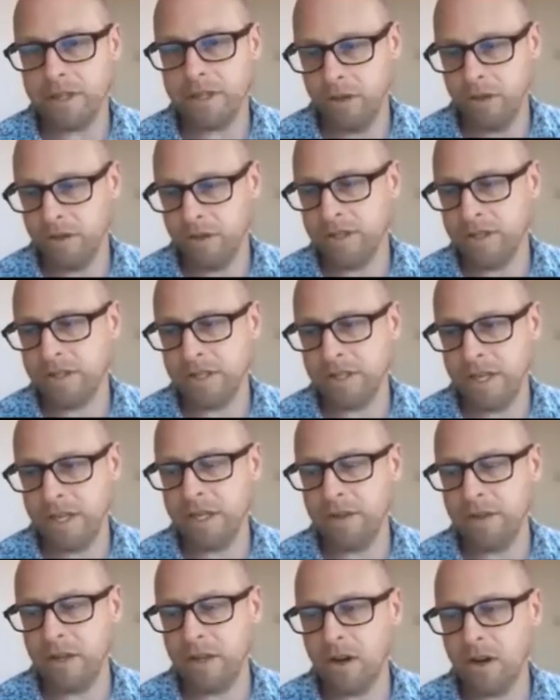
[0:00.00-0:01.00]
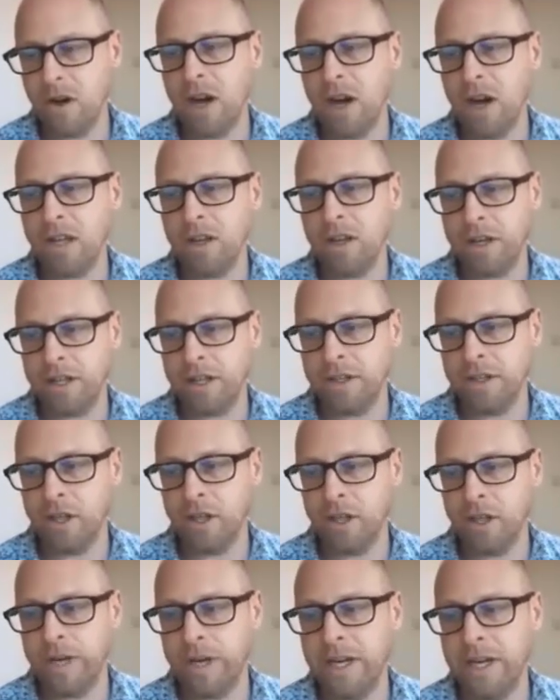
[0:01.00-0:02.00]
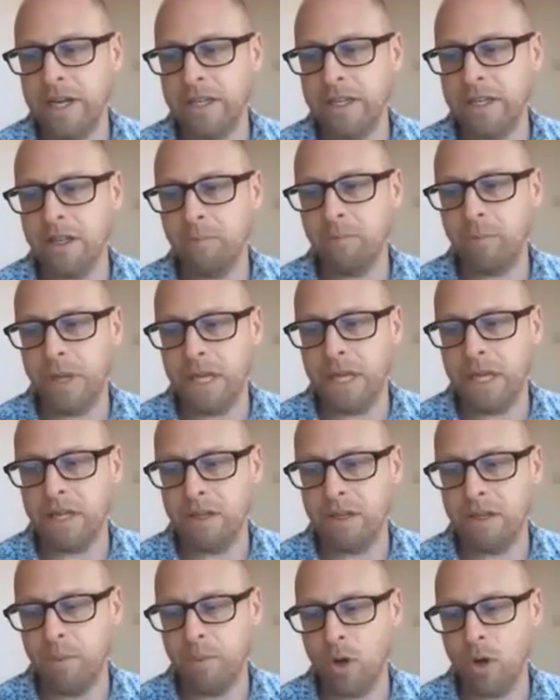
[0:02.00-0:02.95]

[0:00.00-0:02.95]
that you can see that are highlighted in the green and the pink,